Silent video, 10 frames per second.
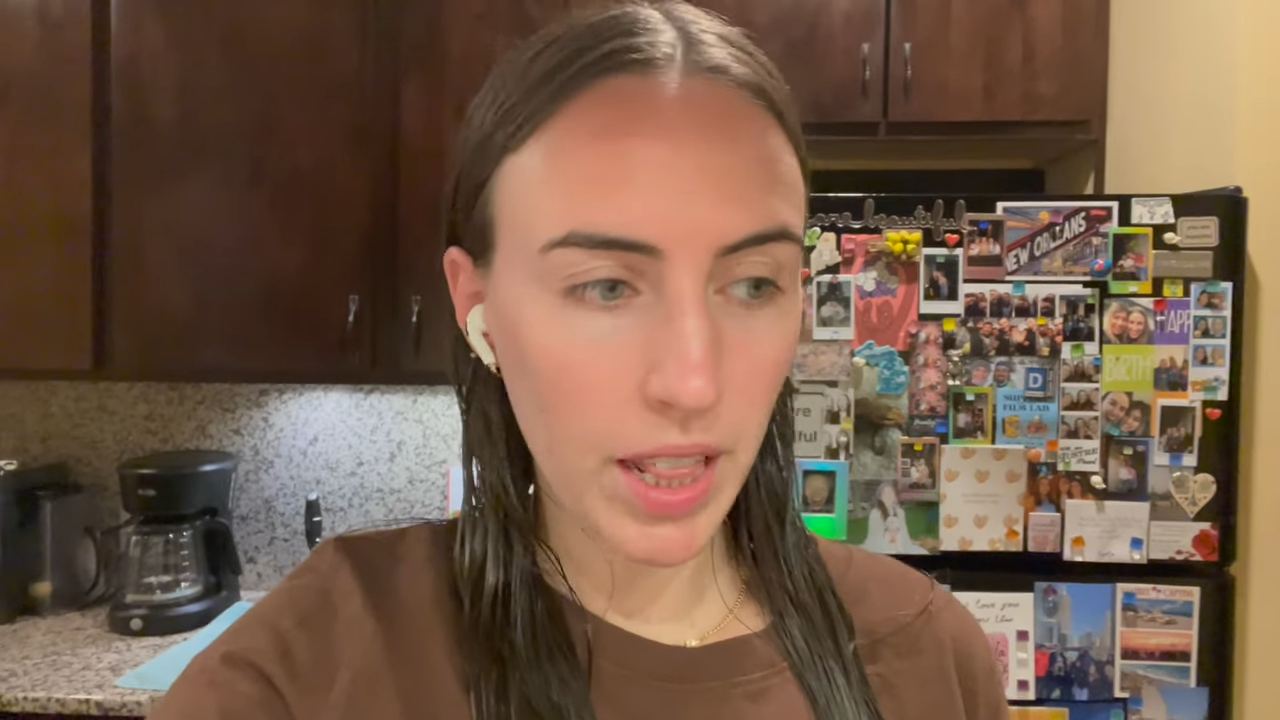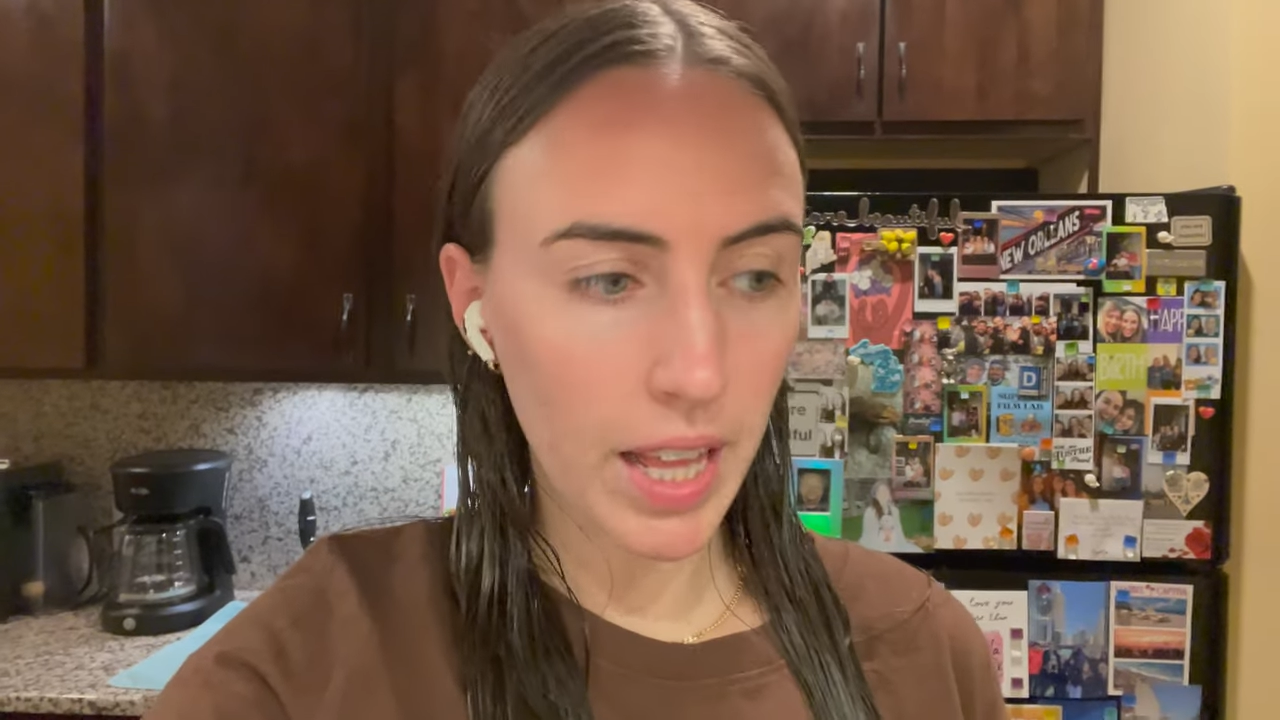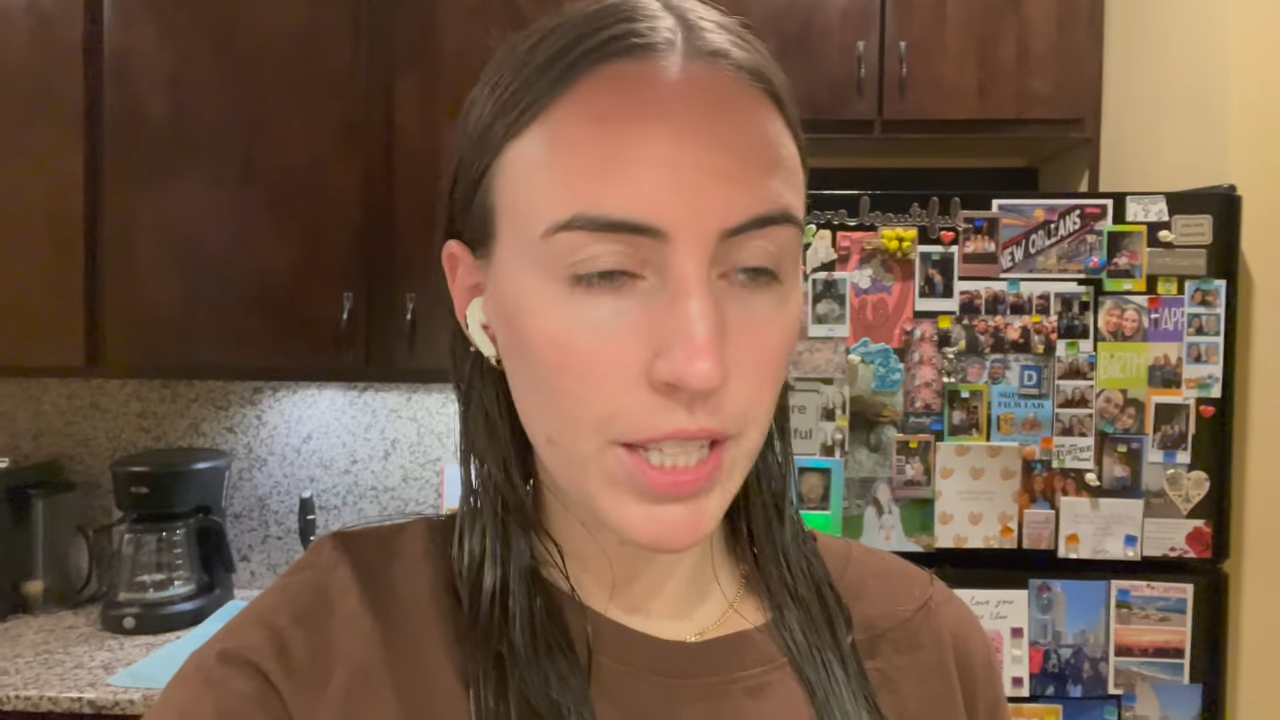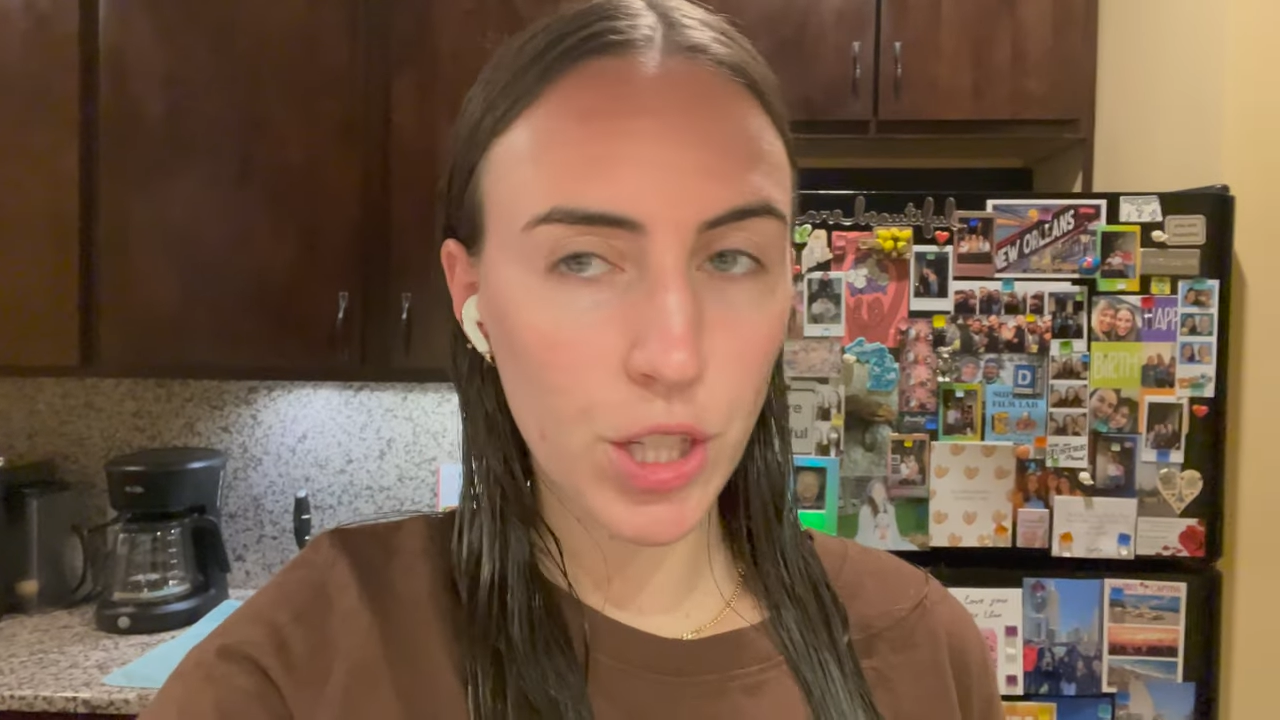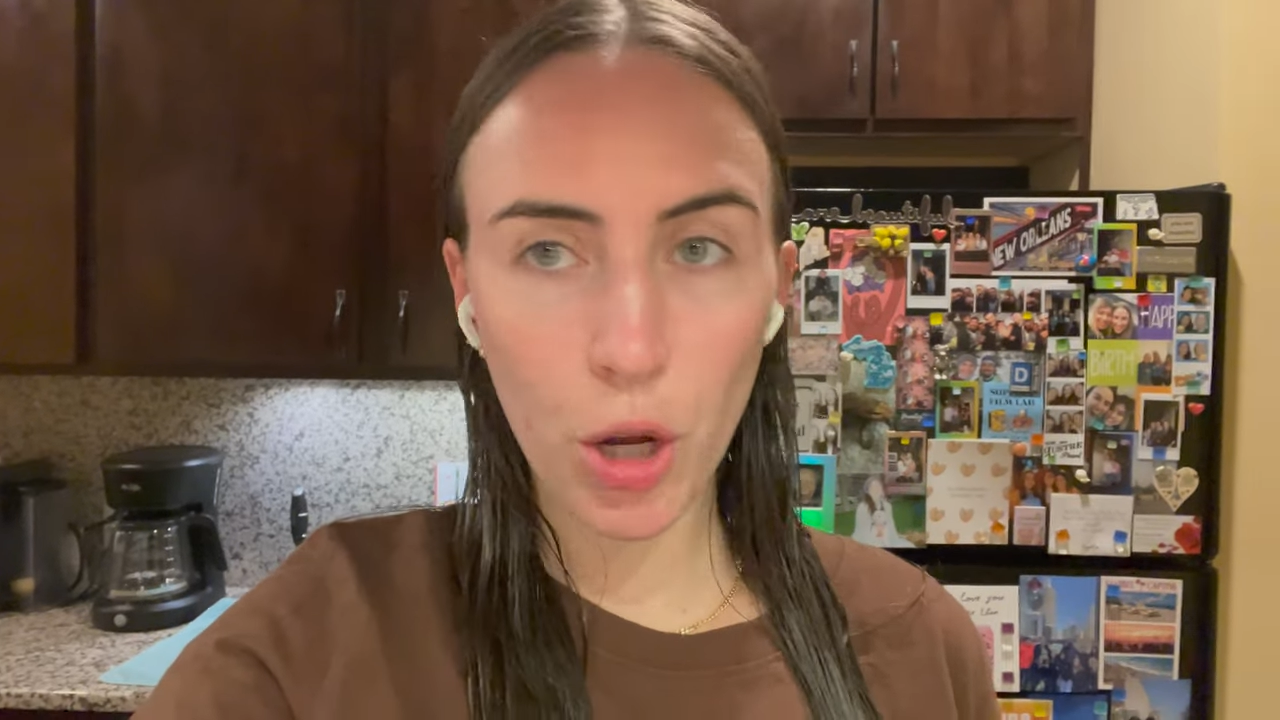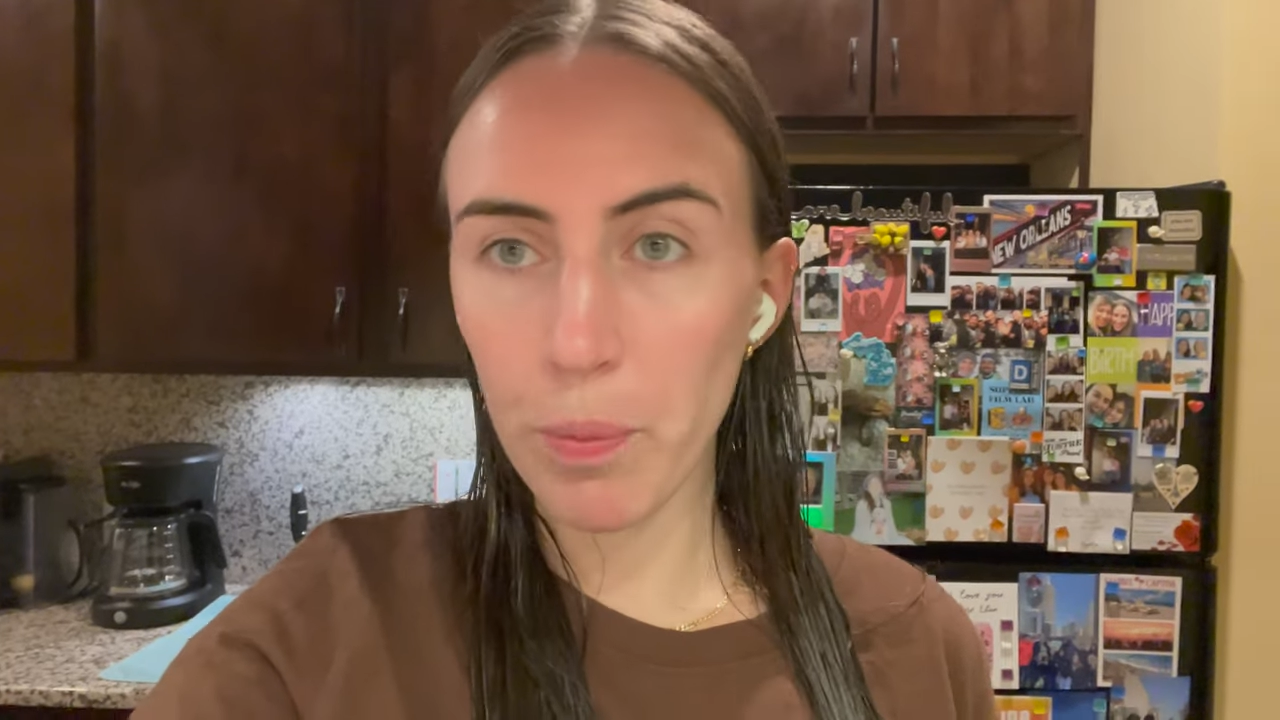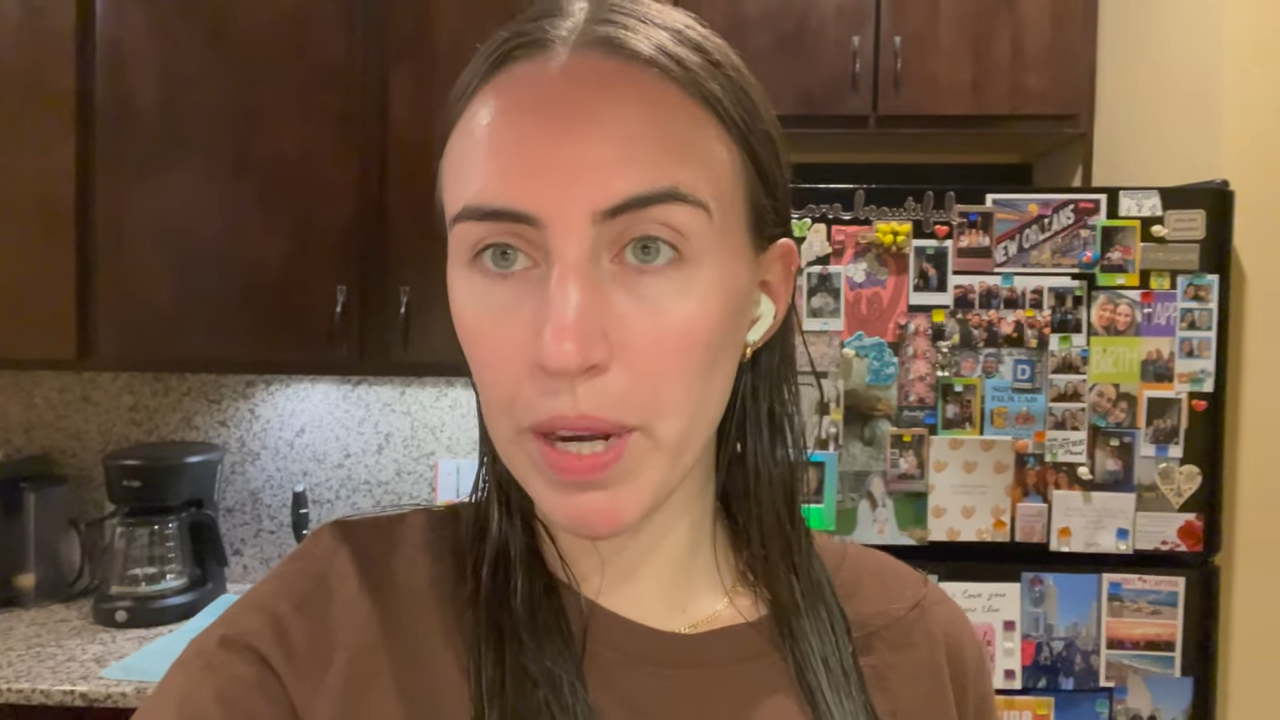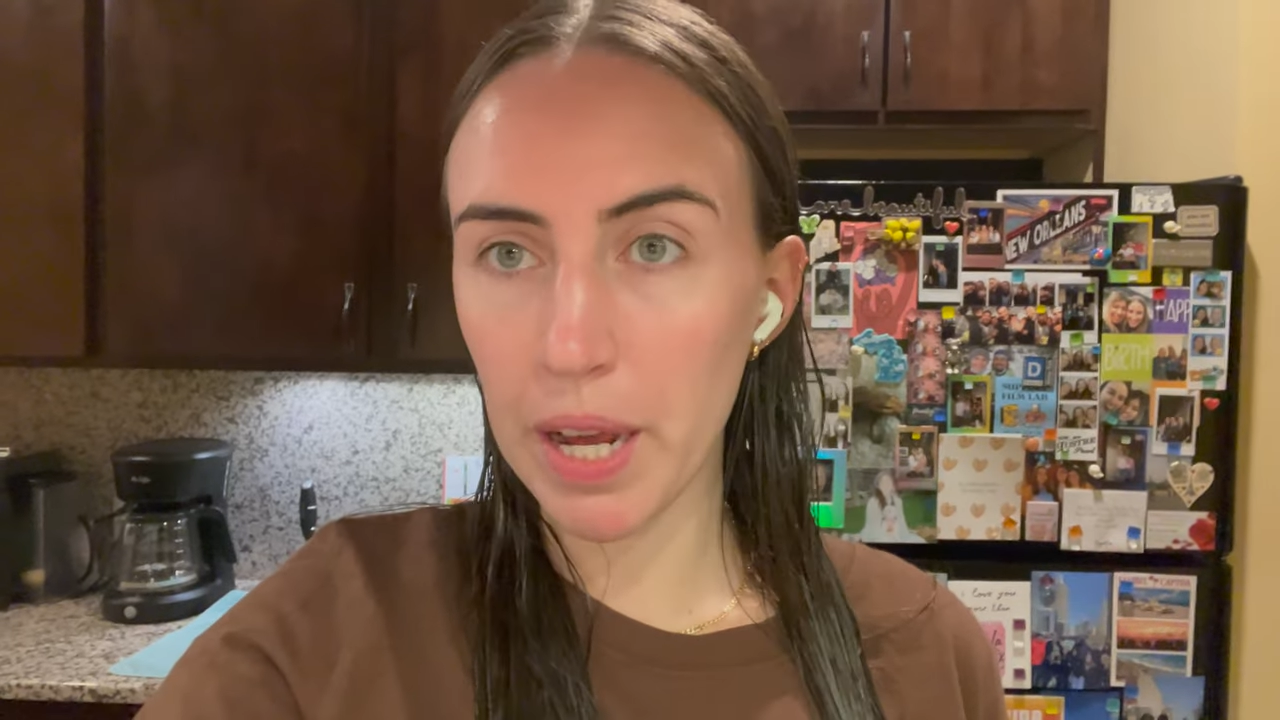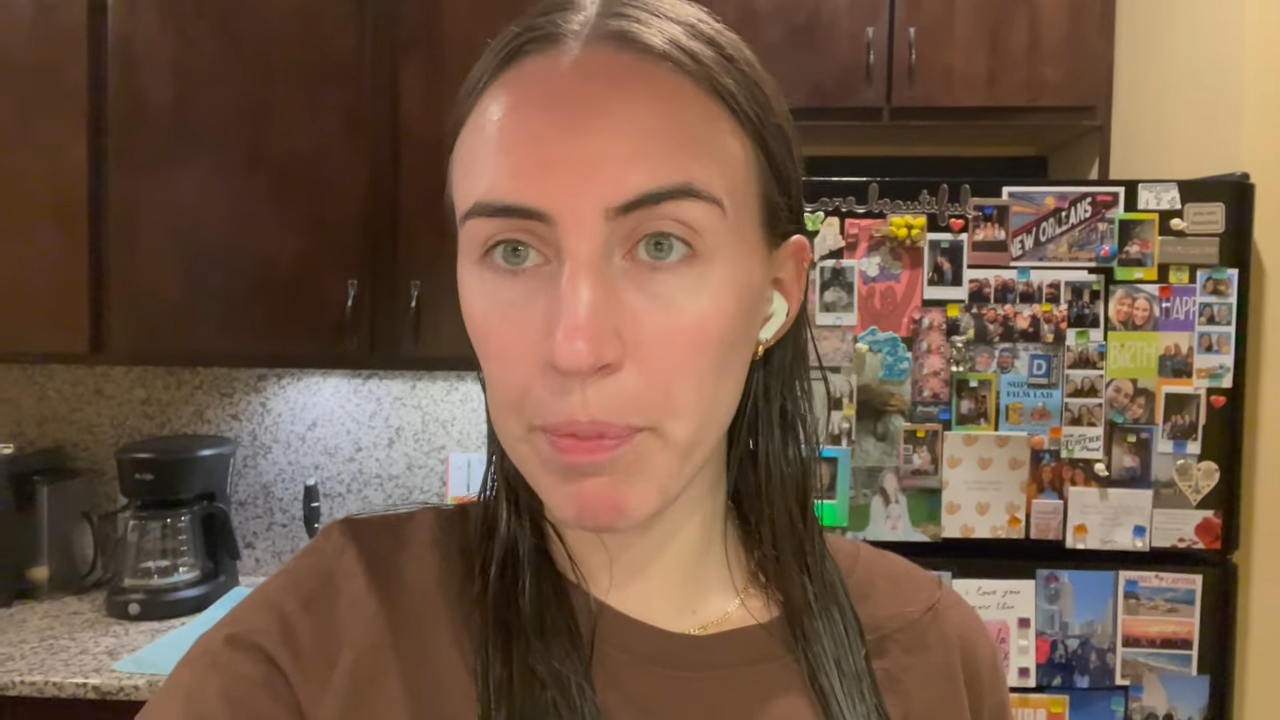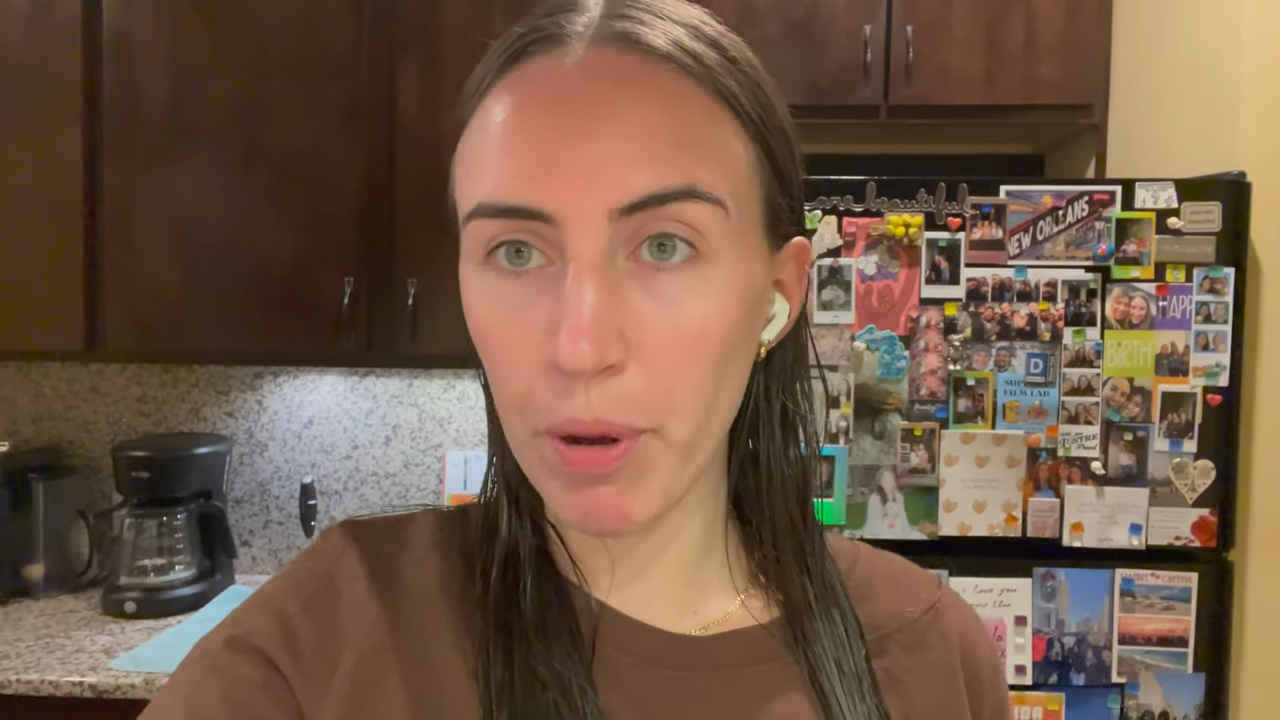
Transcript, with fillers: Let's open up